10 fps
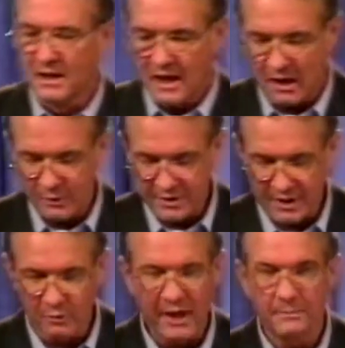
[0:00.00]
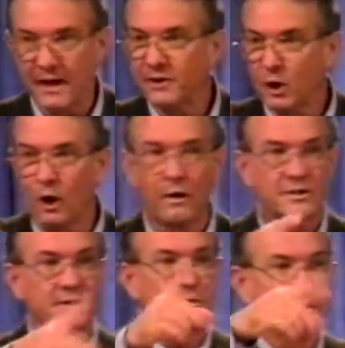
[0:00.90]
I was, uh, we had made the
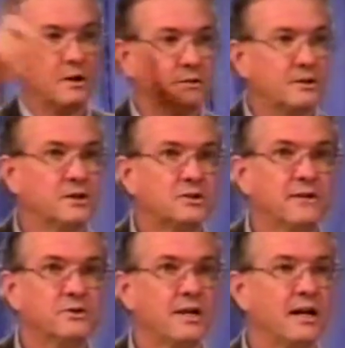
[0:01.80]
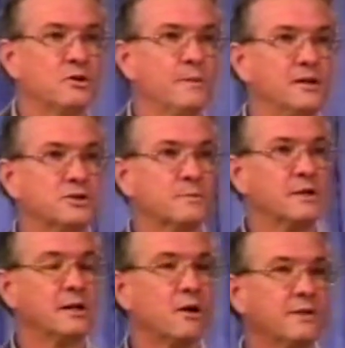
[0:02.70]
cards that uh, Steve was telling you about just a
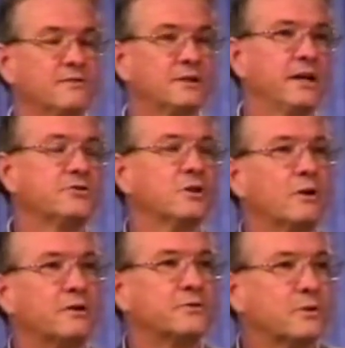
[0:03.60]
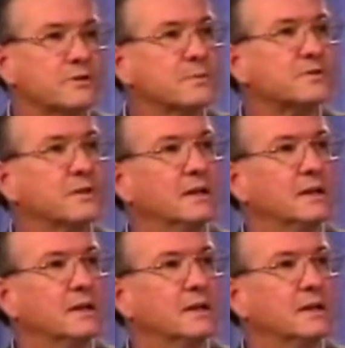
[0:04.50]
minute ago, the invitation cards for Christmas.